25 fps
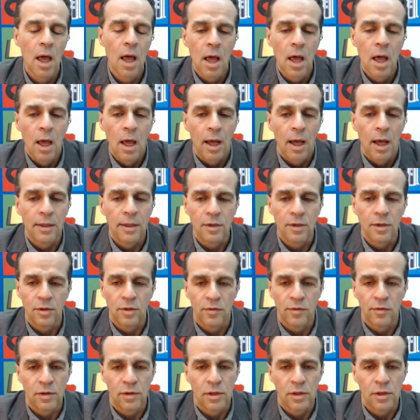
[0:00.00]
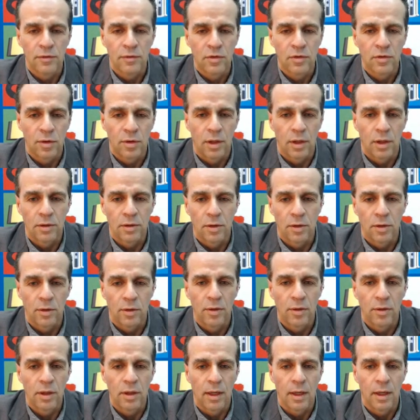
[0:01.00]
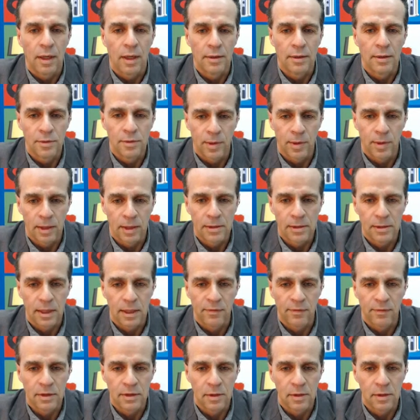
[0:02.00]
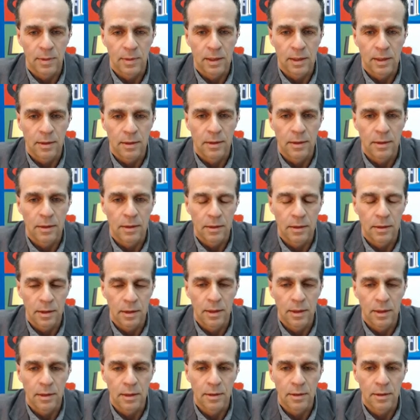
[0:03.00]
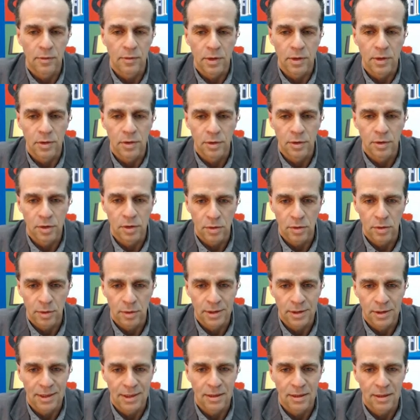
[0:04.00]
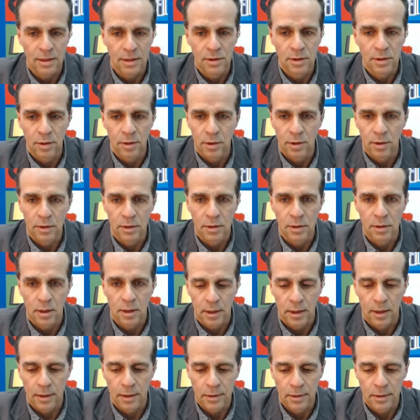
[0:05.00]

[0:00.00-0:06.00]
at the University of Toronto, as well as having some other clinical and research duties as listed on the slide.